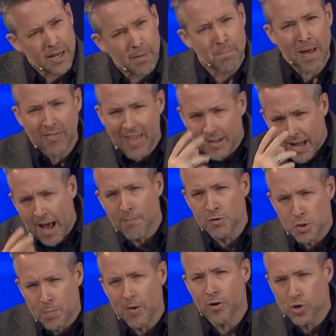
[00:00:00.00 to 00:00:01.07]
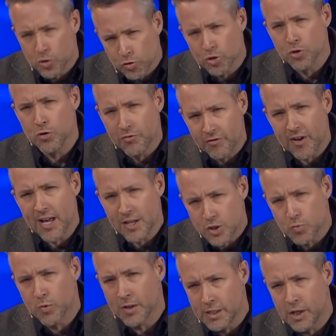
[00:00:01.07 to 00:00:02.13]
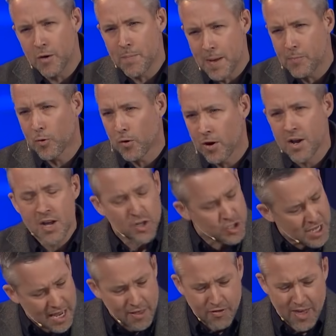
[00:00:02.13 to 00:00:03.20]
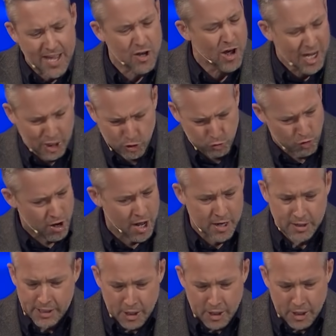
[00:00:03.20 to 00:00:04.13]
and make that I'm spiritual too face when, you know, people are saying things, how to grunt,